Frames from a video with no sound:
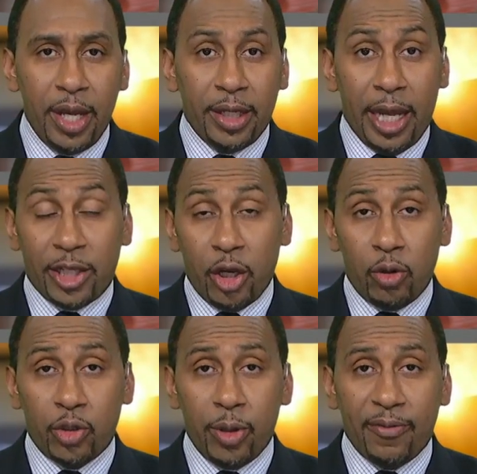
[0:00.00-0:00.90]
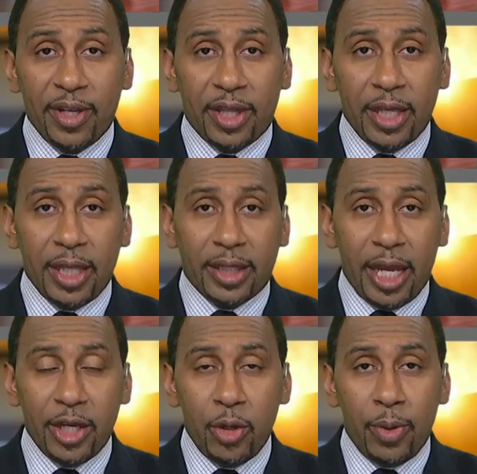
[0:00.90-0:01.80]
They told you everything that
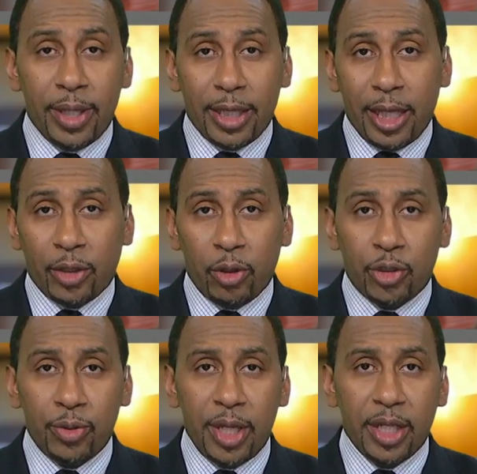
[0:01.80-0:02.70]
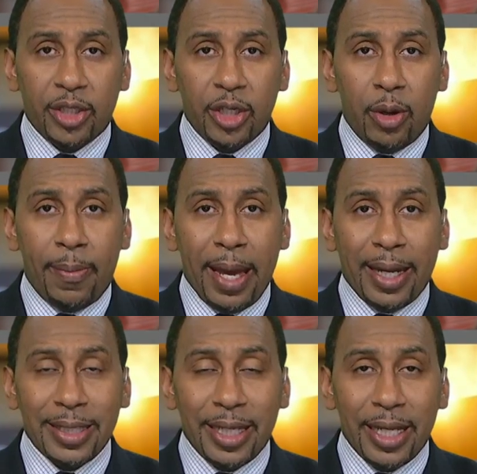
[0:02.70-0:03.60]
they knew and that they thought you needed to know about
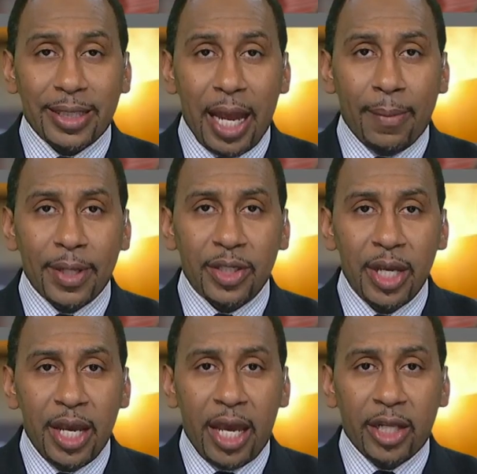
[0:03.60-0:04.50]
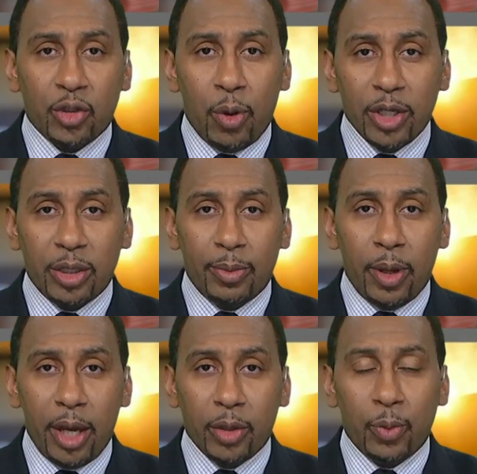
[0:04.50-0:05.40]
Isaiah Thomas and his questionable health,